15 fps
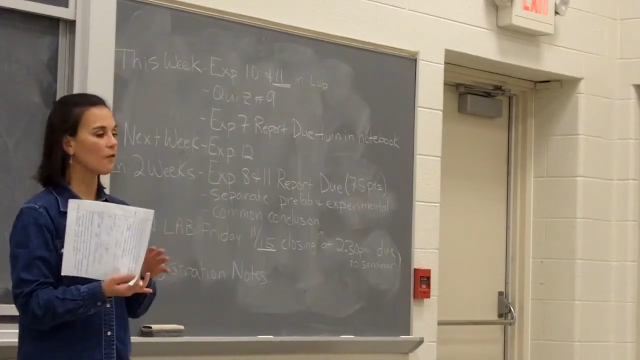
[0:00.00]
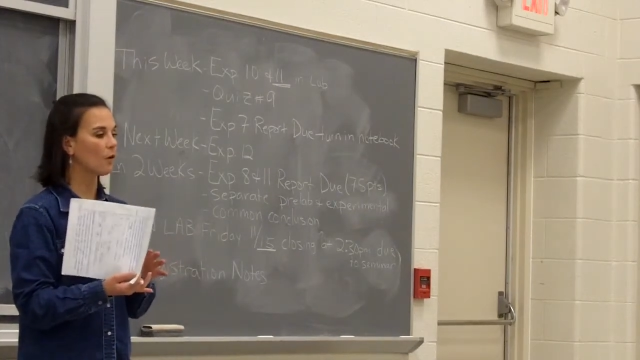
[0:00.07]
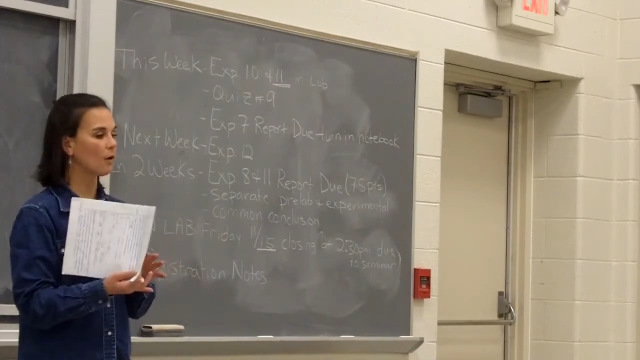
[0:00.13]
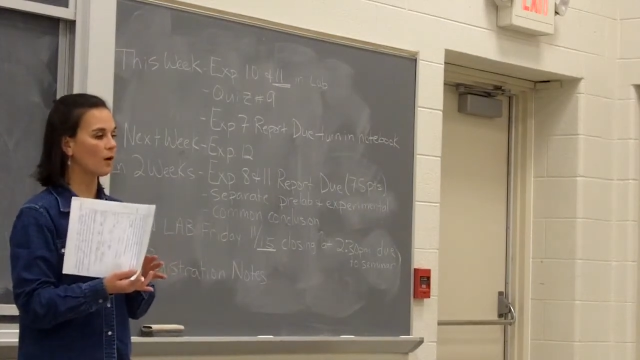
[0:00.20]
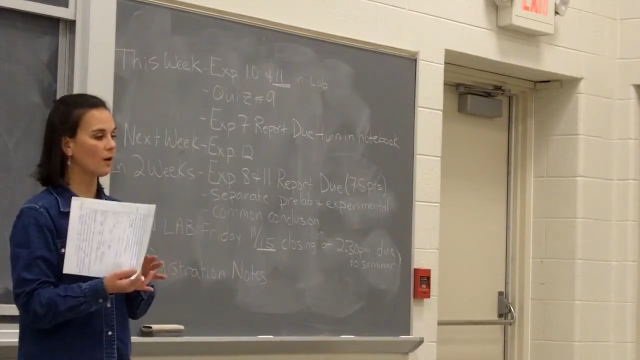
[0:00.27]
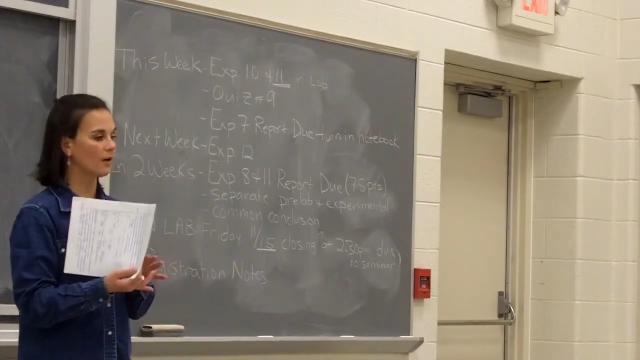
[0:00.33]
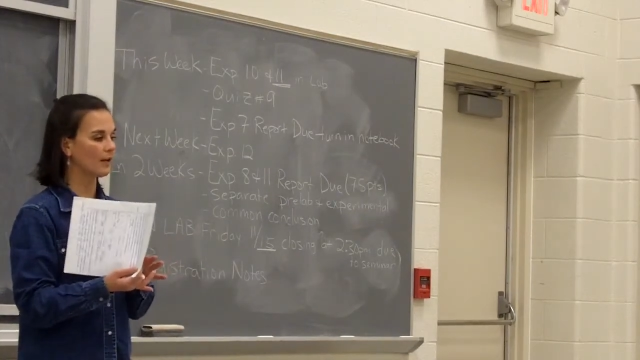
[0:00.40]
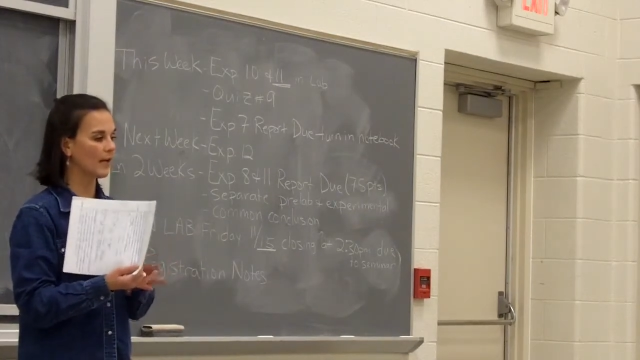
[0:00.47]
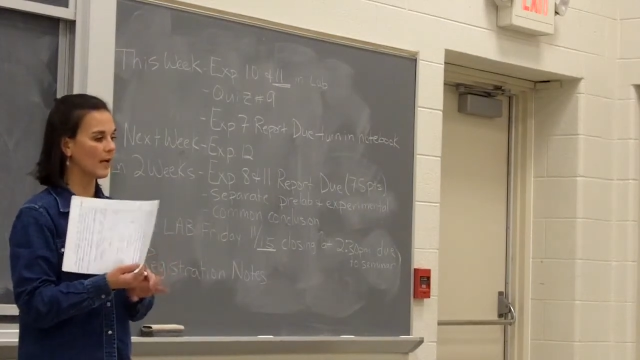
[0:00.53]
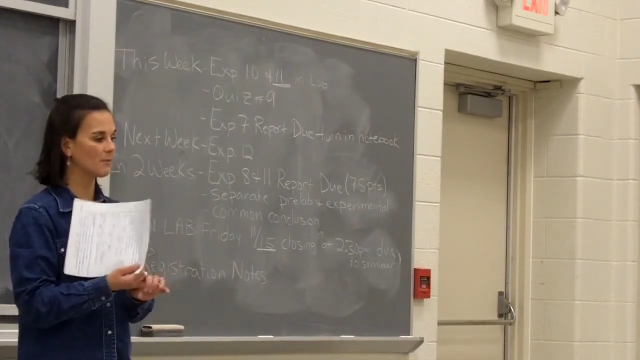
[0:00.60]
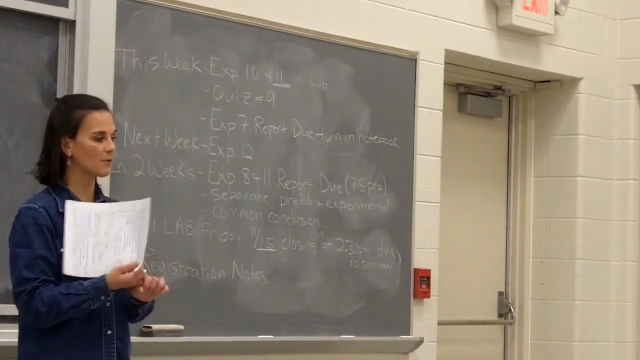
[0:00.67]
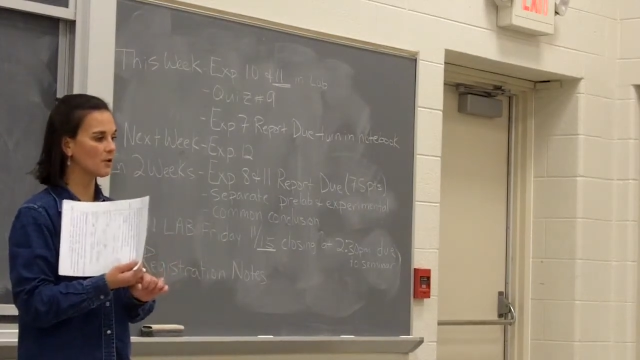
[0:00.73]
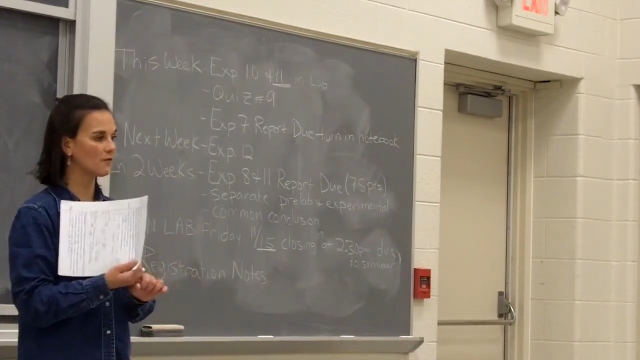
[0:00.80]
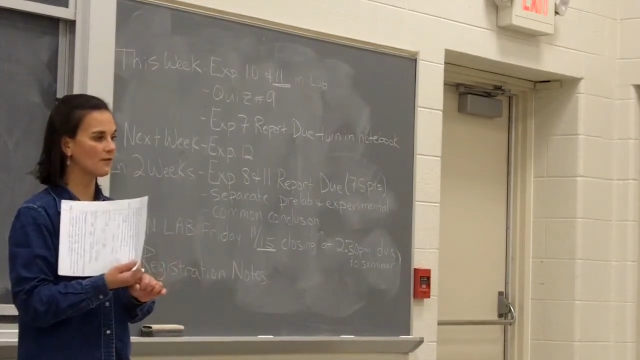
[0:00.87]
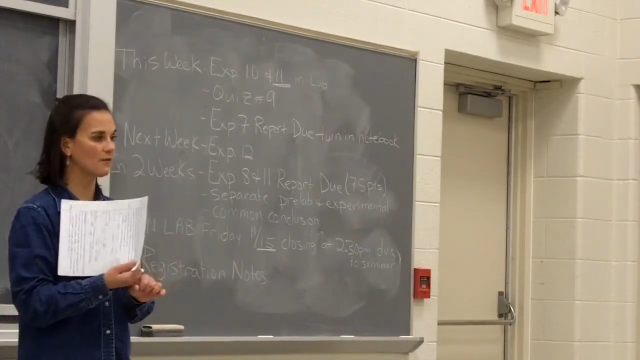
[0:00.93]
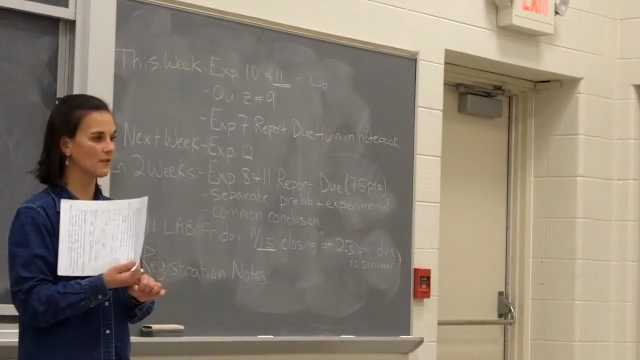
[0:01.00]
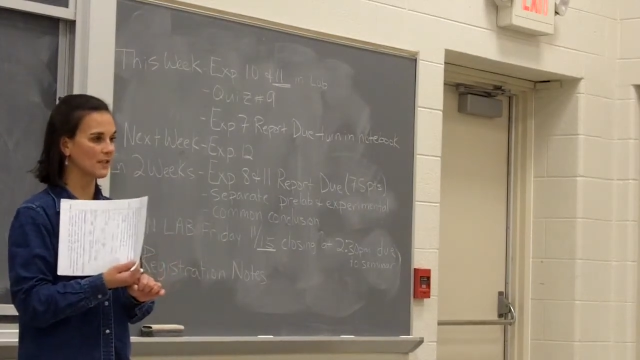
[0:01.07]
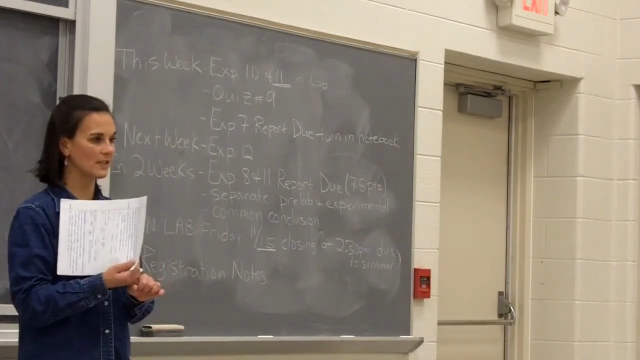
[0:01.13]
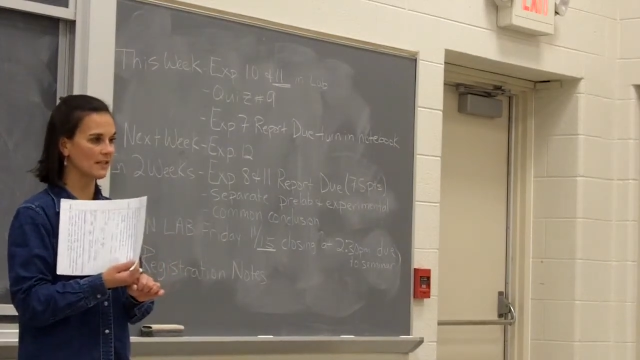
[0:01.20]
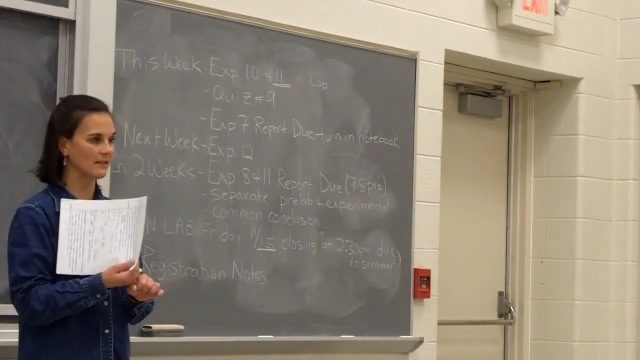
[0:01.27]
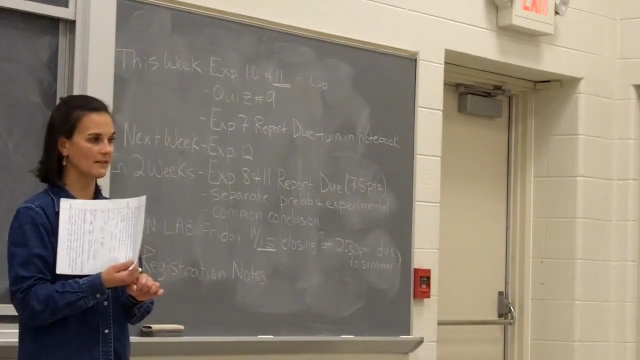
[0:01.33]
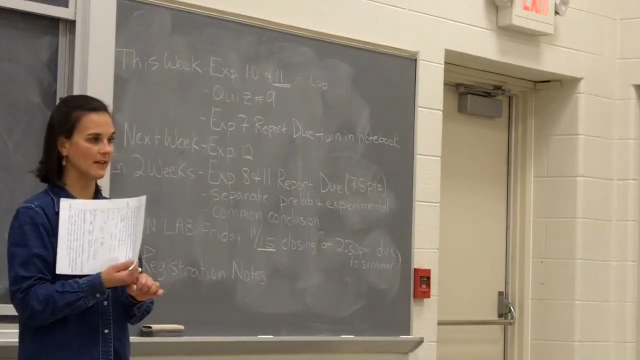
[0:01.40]
For Chem
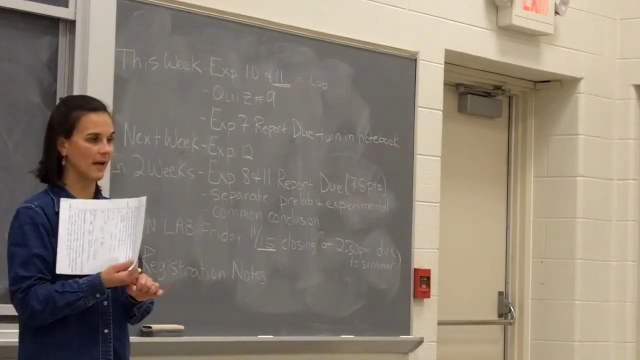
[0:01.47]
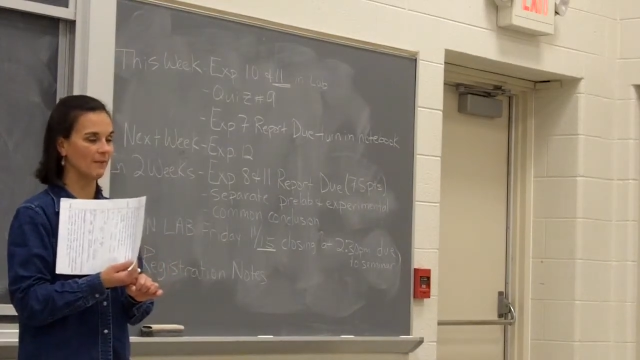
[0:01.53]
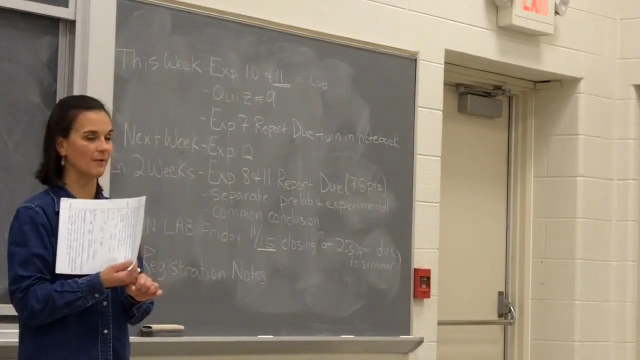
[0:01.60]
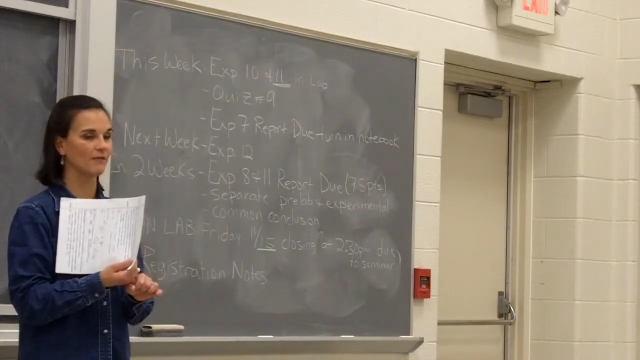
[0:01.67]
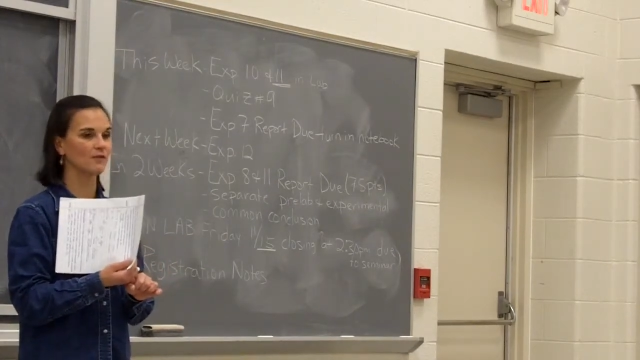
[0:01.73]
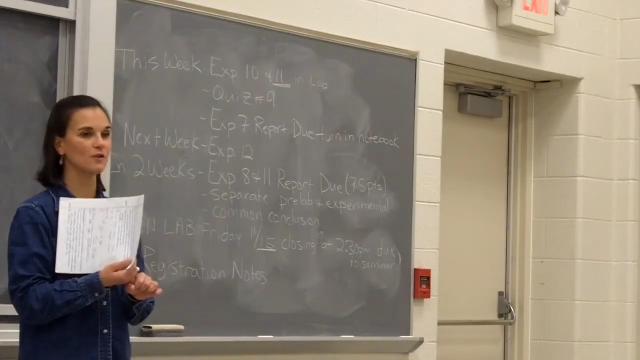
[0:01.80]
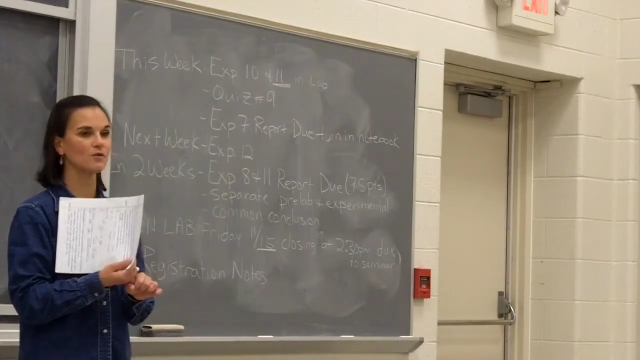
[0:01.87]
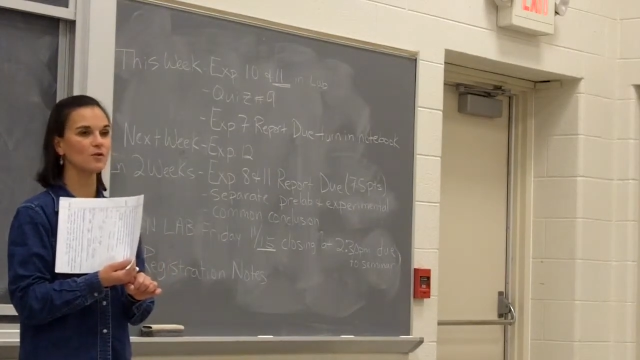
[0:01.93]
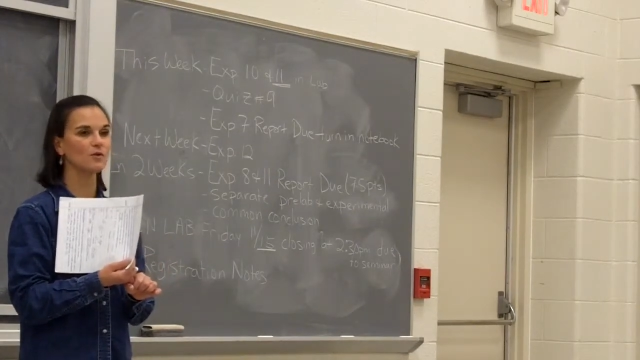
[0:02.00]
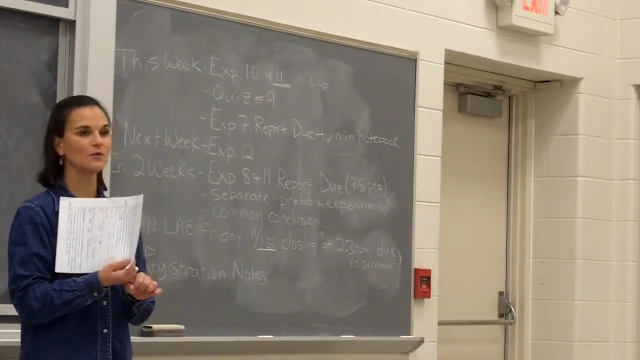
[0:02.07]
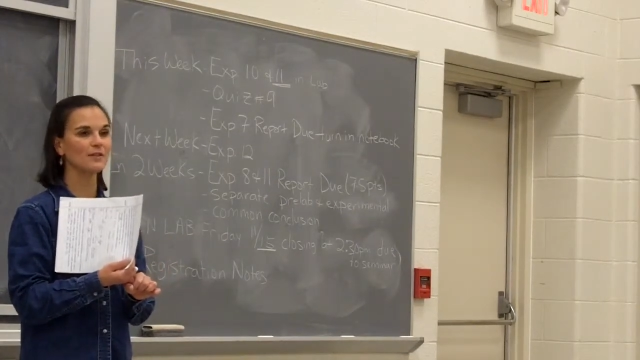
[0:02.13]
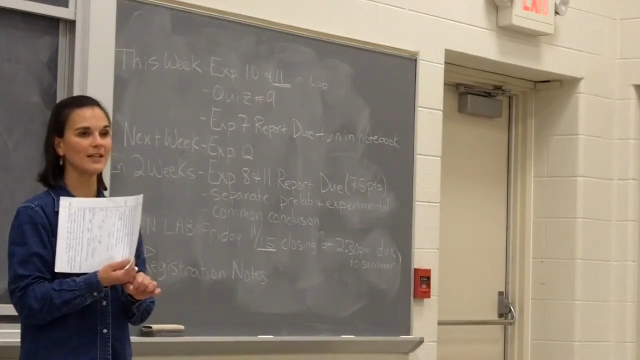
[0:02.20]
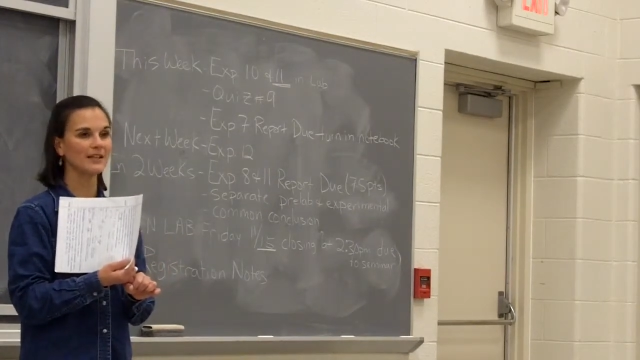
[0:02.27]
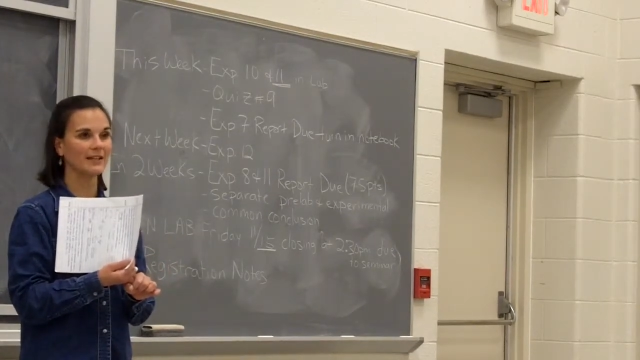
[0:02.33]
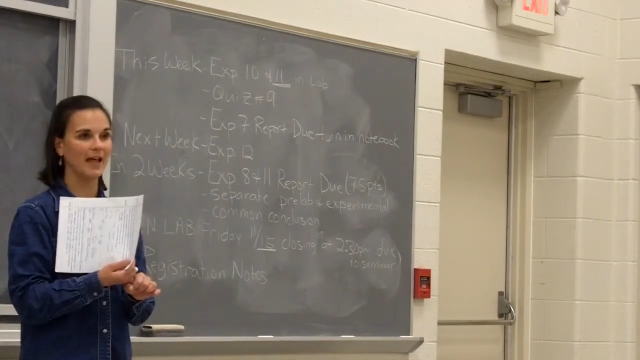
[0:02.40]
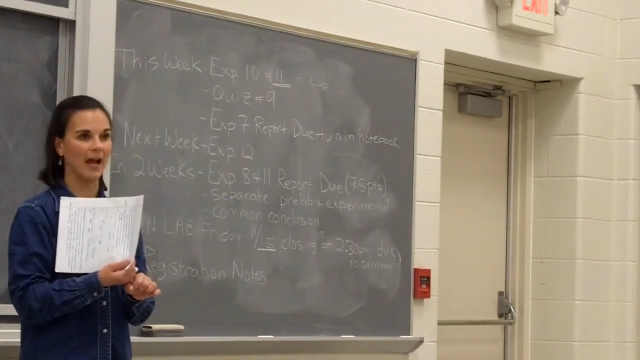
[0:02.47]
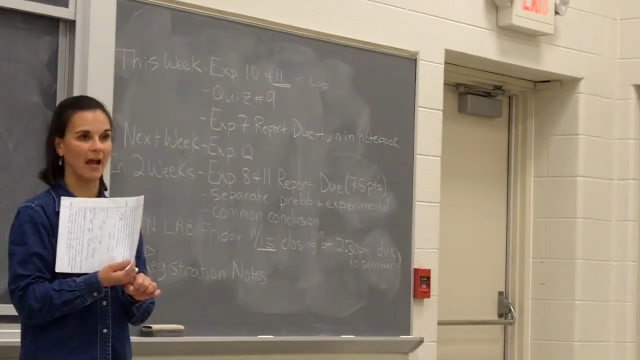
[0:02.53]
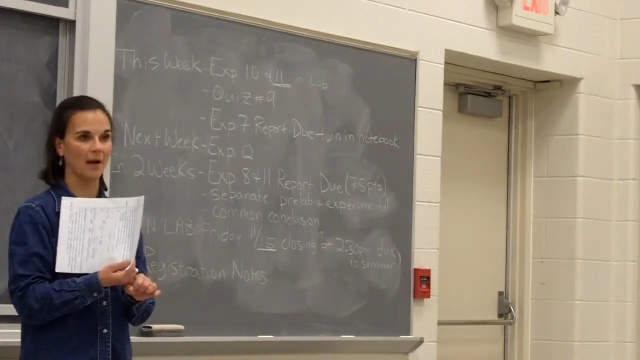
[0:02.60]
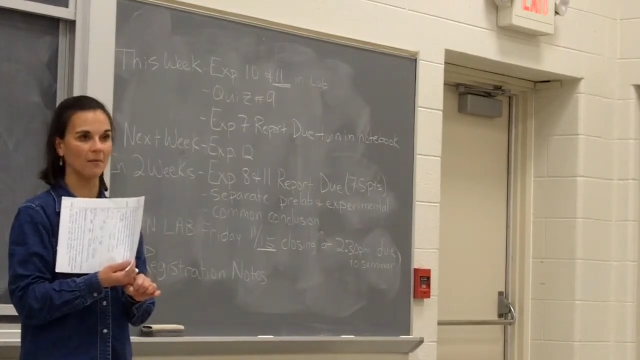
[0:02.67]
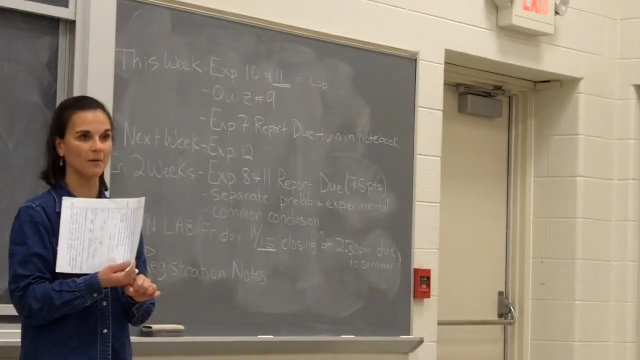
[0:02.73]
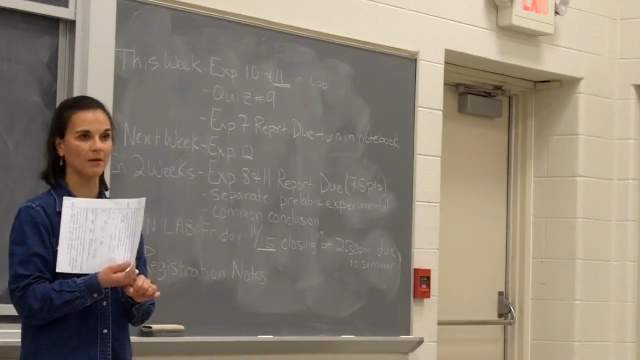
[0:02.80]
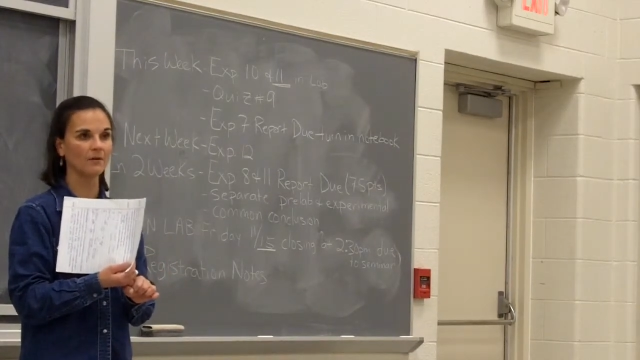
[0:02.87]
256 lab, if you do need
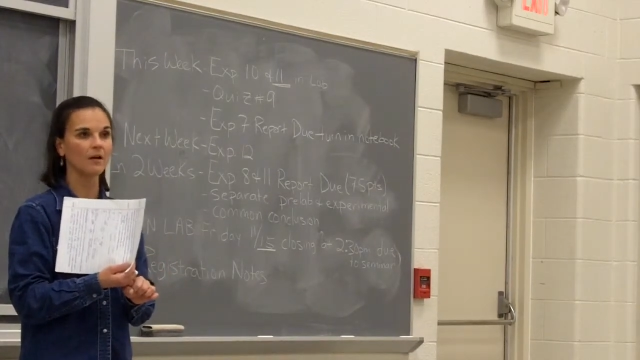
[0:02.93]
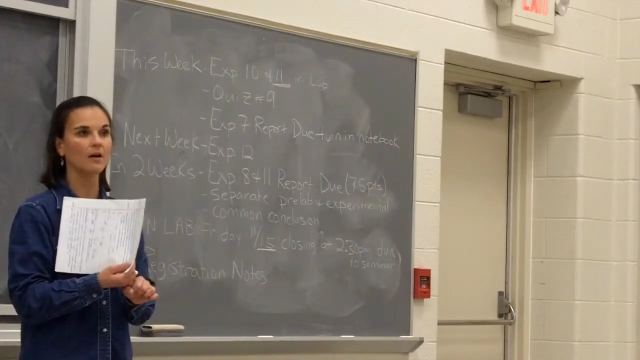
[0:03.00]
lab,